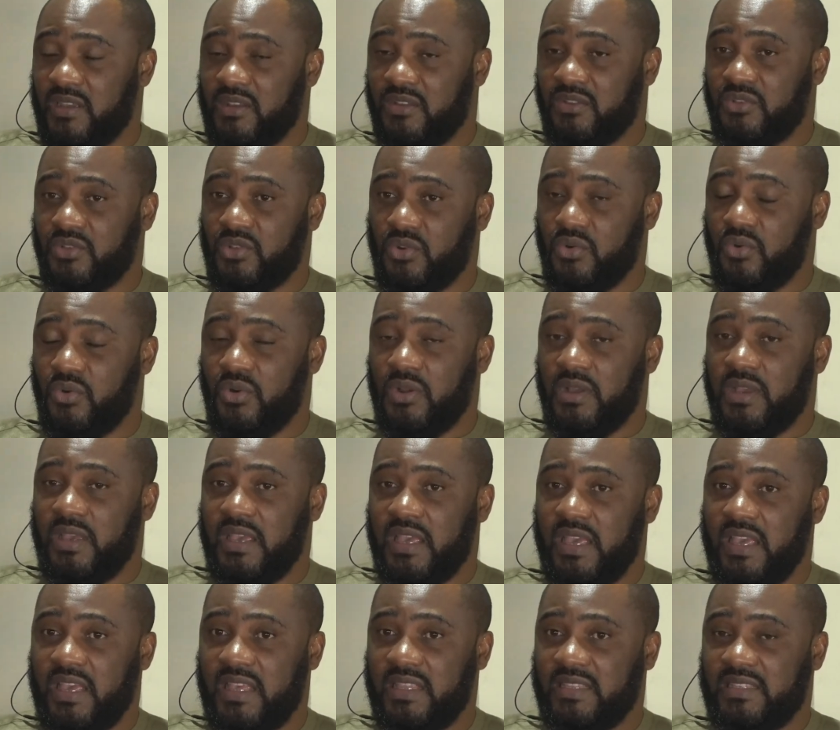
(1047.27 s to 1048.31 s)
So
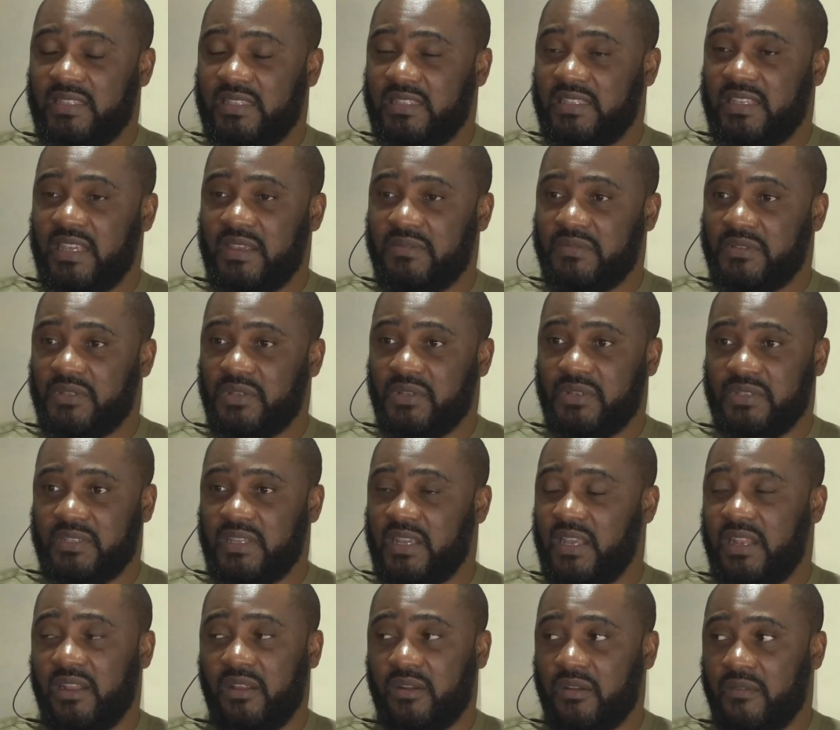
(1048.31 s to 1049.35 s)
it saves us
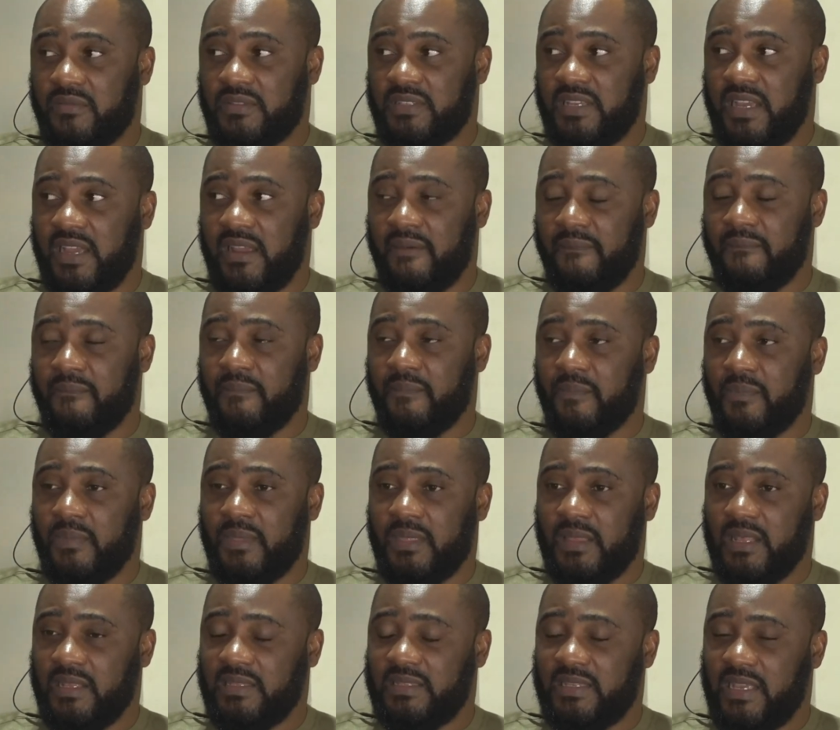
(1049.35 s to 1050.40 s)
a lot of time.
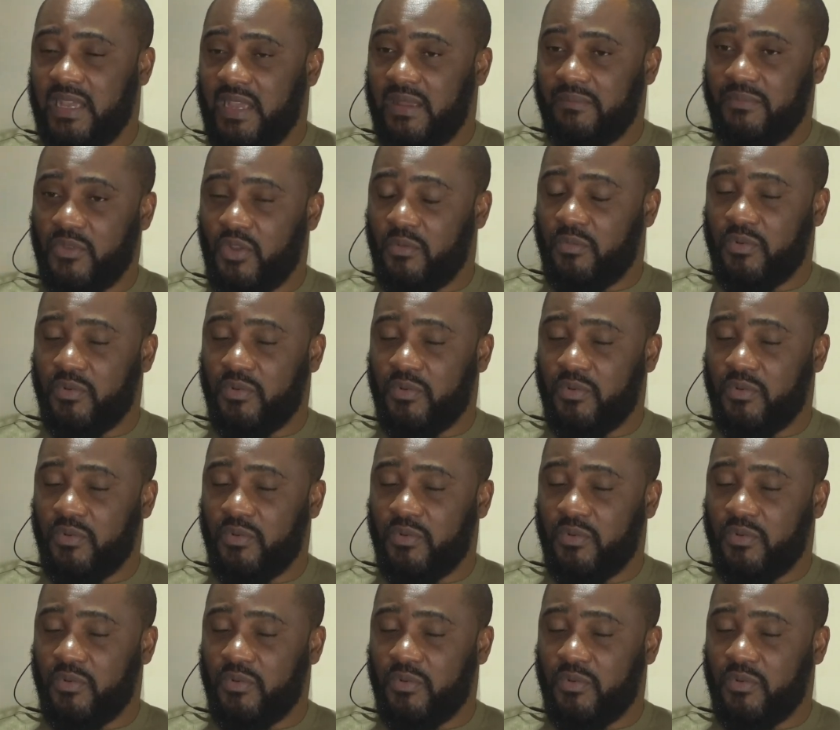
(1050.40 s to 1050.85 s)
The